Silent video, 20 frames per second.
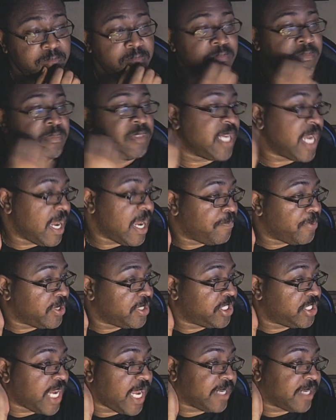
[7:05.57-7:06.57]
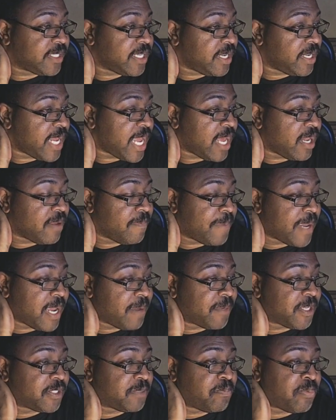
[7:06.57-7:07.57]
I projected
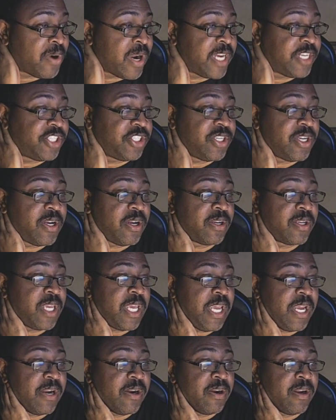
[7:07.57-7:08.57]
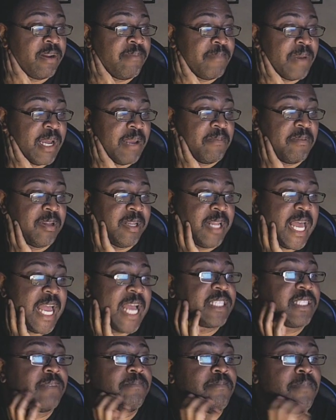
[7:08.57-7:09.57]
Alabama's Bryce Young here in my
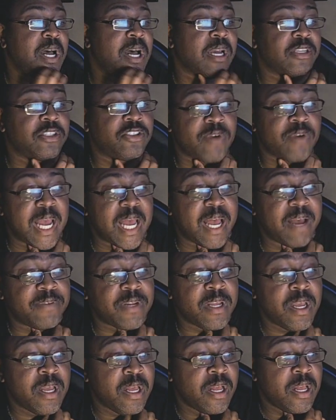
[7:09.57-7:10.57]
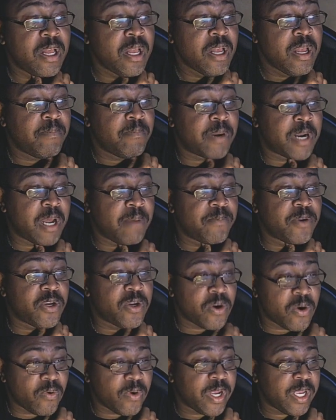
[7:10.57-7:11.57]
last mock draft, but I'm
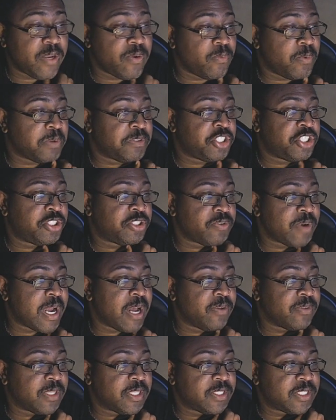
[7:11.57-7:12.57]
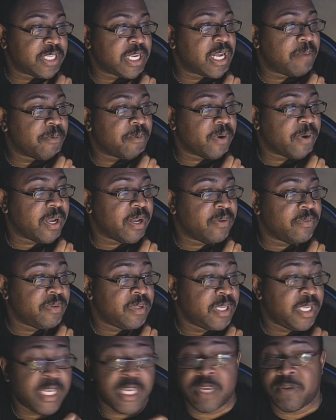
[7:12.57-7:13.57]
going with Stroud this time around.
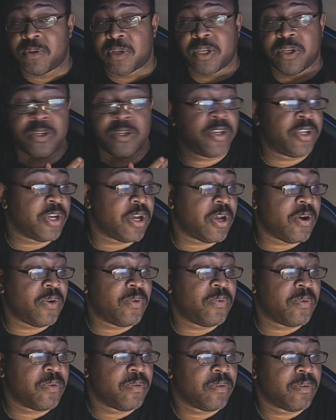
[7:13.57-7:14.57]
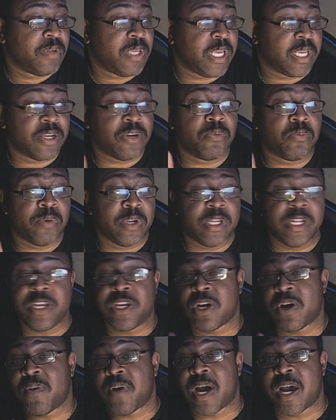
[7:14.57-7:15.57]
It could really
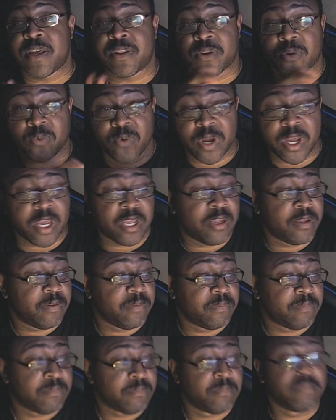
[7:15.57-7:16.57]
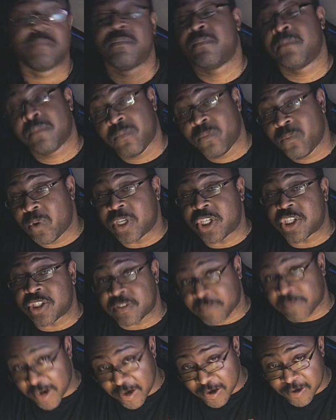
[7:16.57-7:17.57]
go either way. Which is
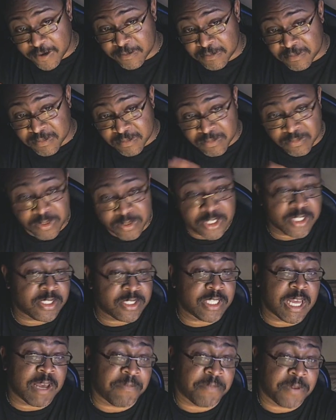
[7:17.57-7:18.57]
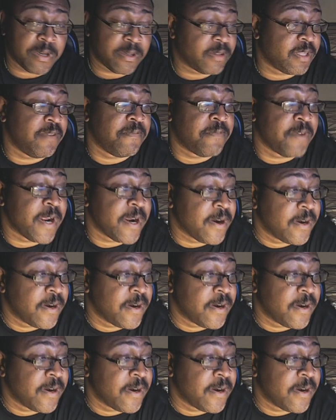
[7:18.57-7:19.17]
fair. Which is definitely fair.